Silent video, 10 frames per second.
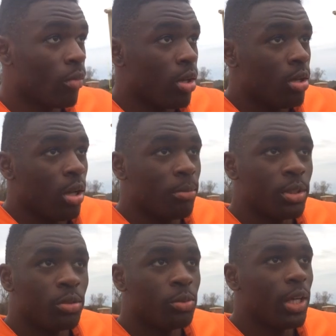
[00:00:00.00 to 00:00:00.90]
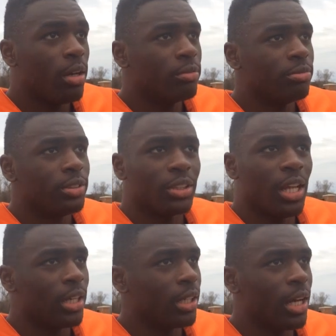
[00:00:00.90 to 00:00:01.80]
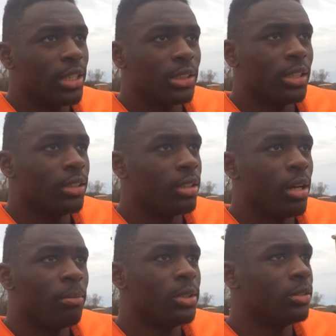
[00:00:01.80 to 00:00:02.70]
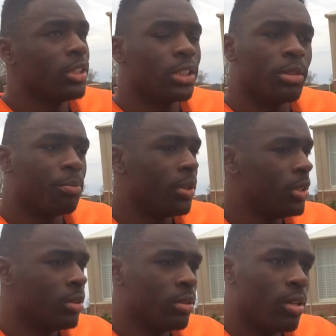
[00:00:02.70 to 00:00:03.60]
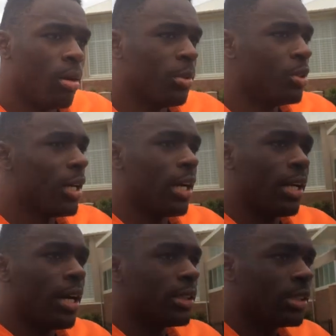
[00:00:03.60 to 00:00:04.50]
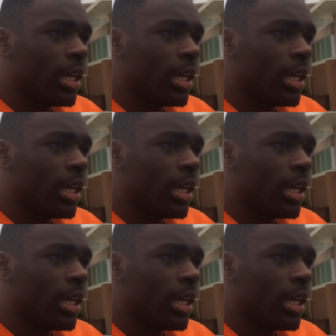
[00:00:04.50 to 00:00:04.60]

I mean, we have a lot of guys out there, I mean, just competing. I mean, you got guys